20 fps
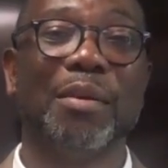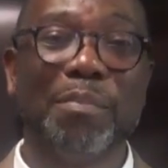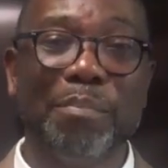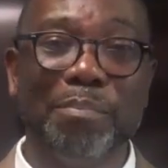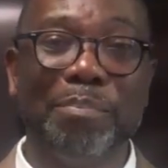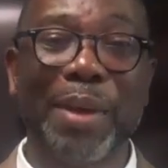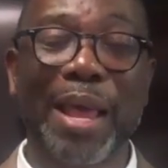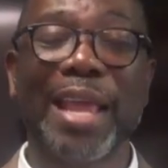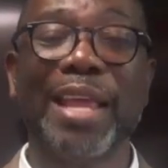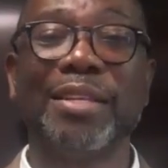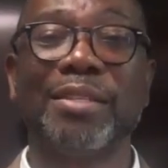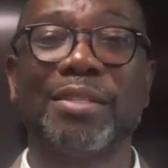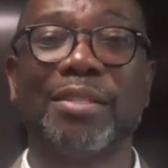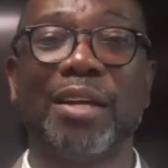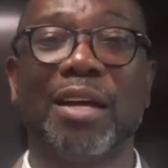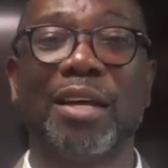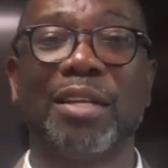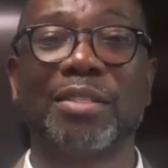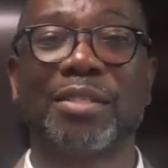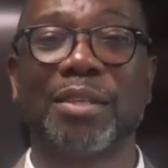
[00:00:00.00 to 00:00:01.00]
based
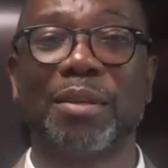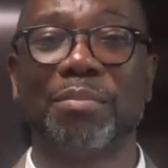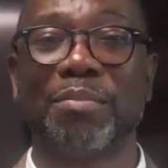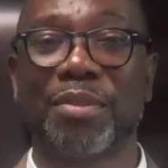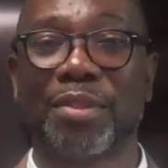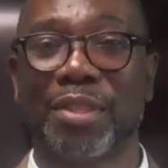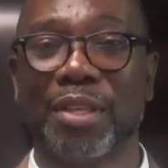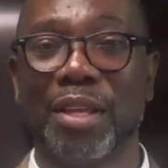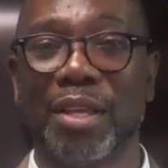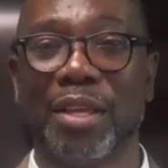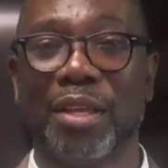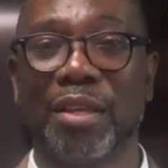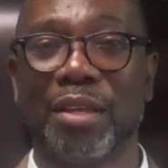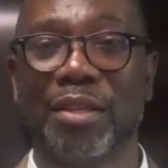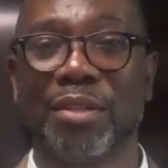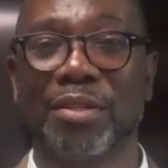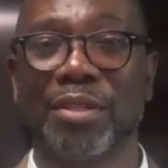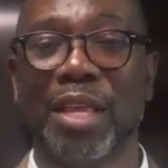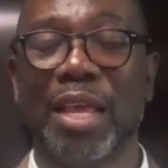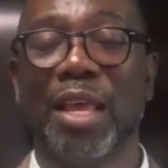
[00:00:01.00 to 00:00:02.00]
on some
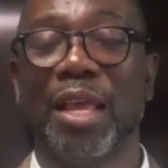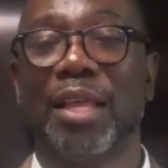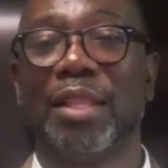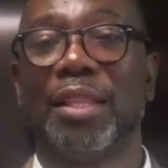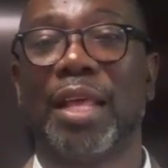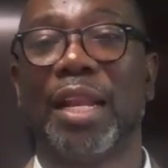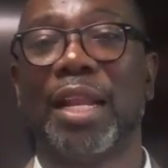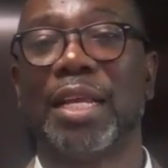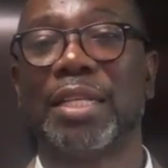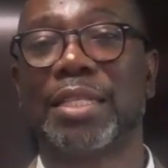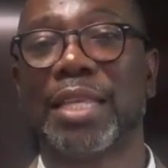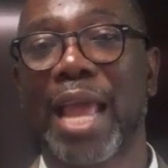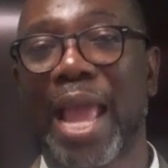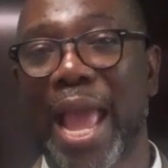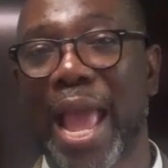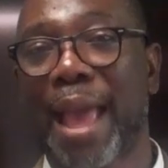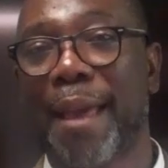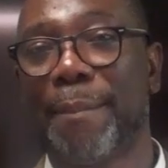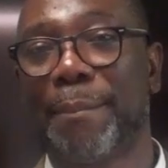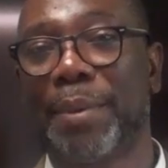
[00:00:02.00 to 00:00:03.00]
things that has
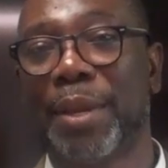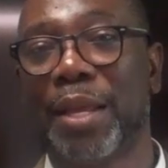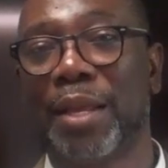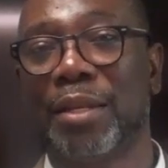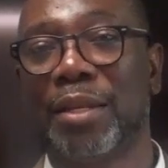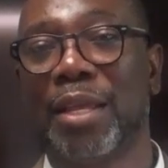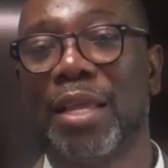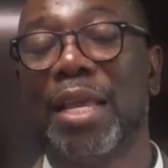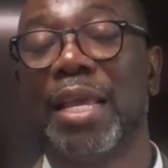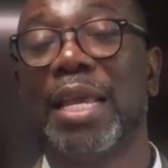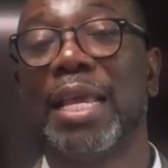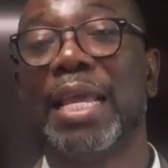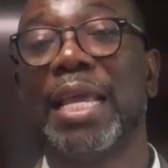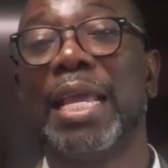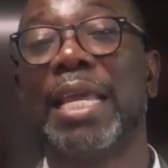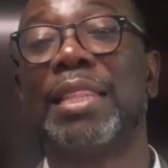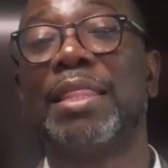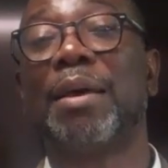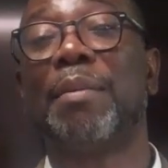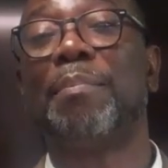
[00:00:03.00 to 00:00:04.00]
happened
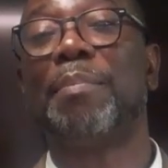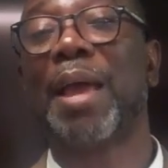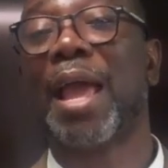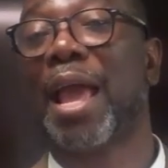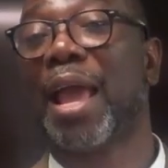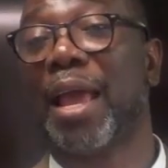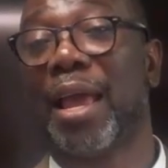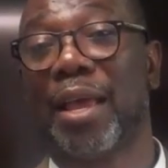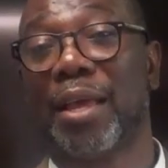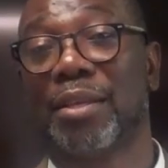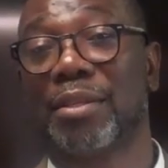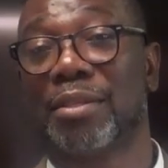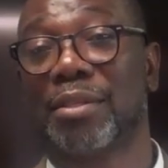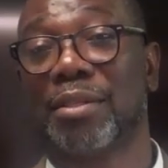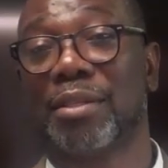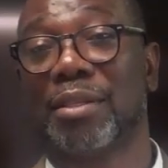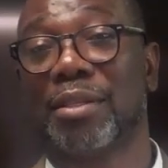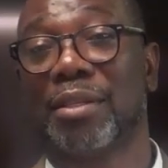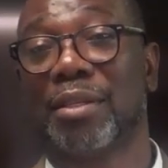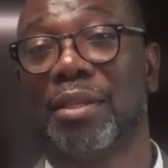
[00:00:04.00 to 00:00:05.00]
in the past.
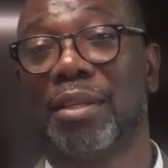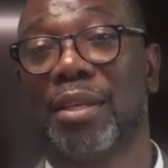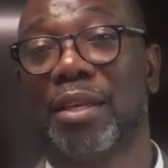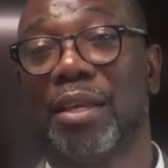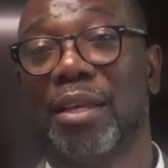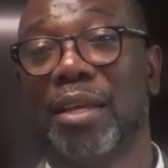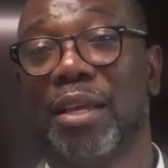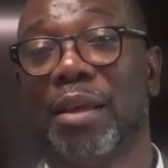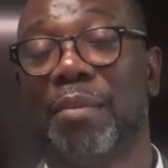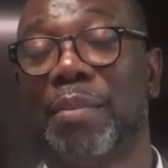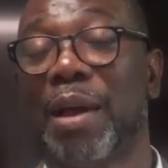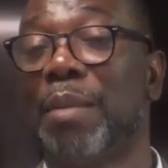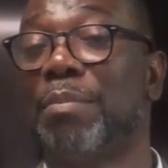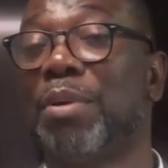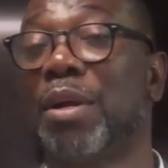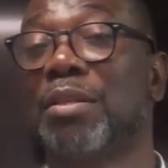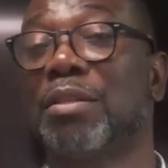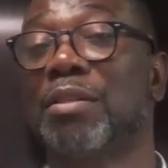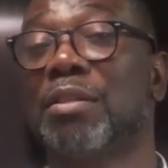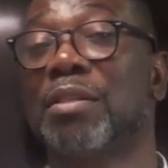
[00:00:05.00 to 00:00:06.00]
And my
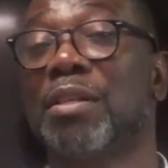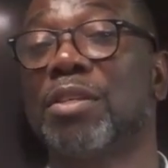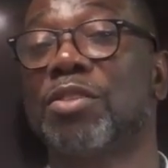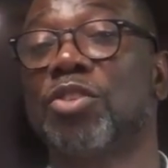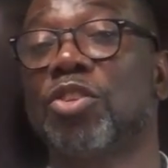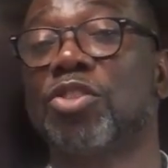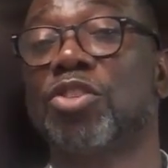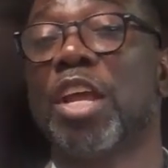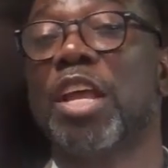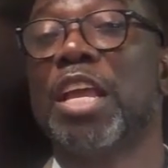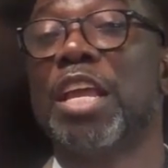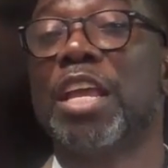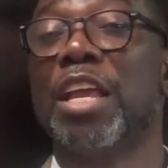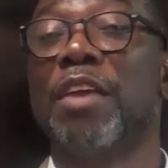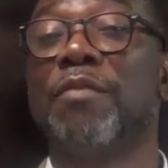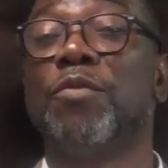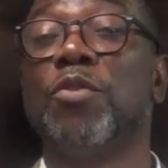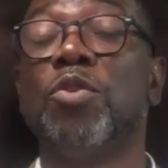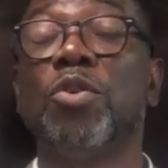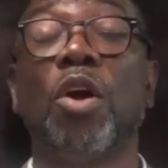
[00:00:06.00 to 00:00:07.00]
brothers and sisters,
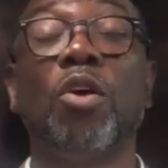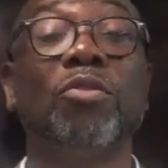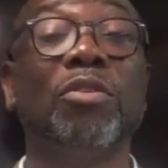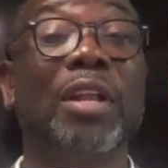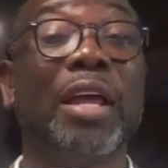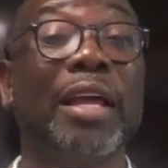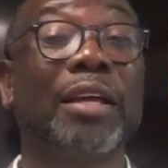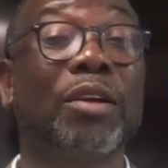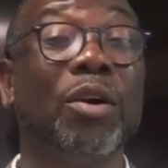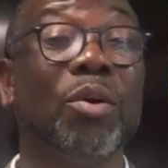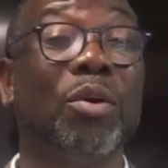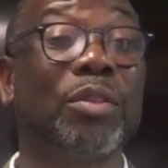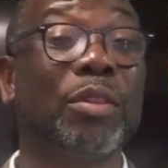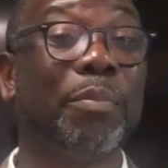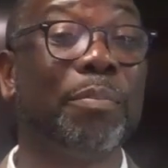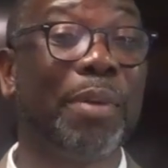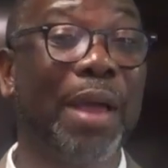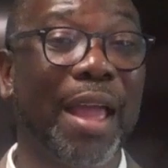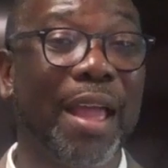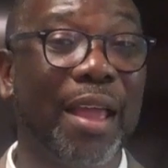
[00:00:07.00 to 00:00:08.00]
if you don't let go of
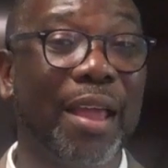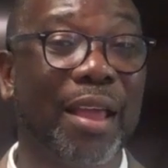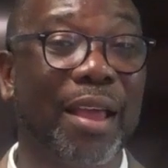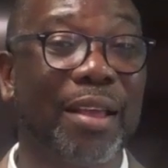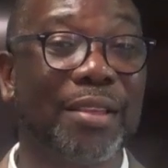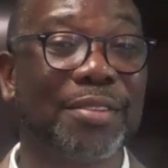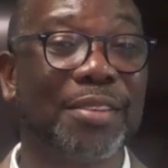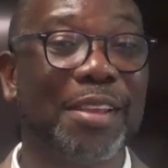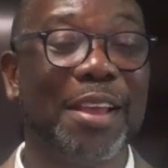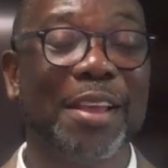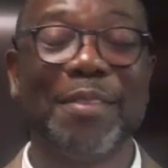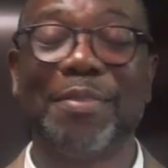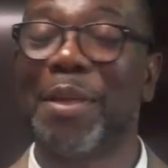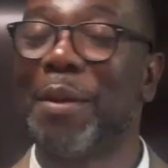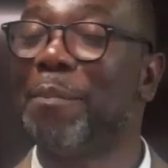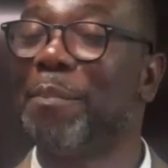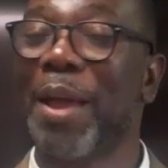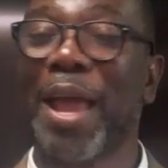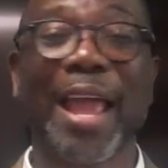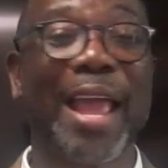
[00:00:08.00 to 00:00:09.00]
the past,
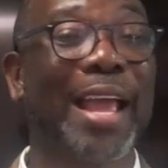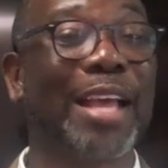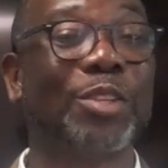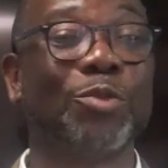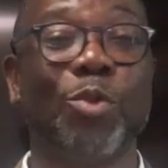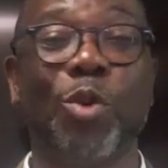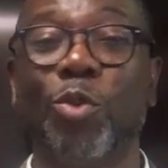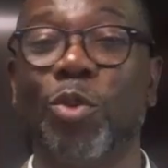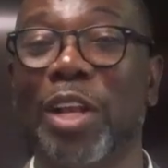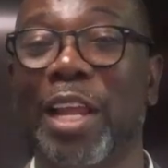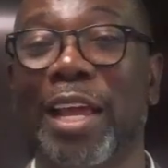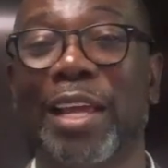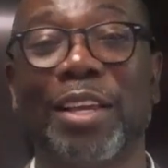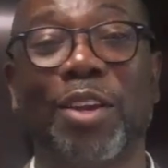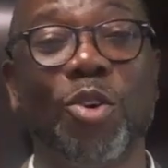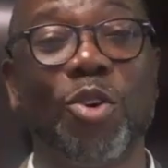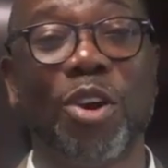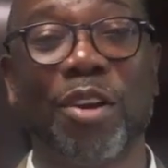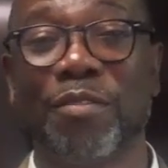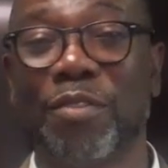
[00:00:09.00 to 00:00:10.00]
the past won't let
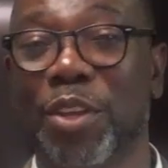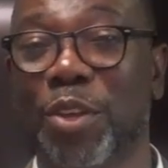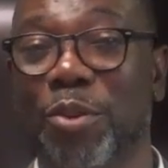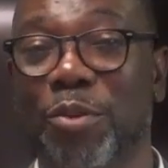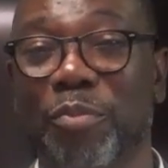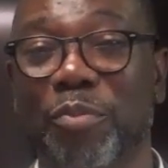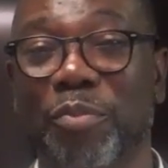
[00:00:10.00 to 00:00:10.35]
go of you.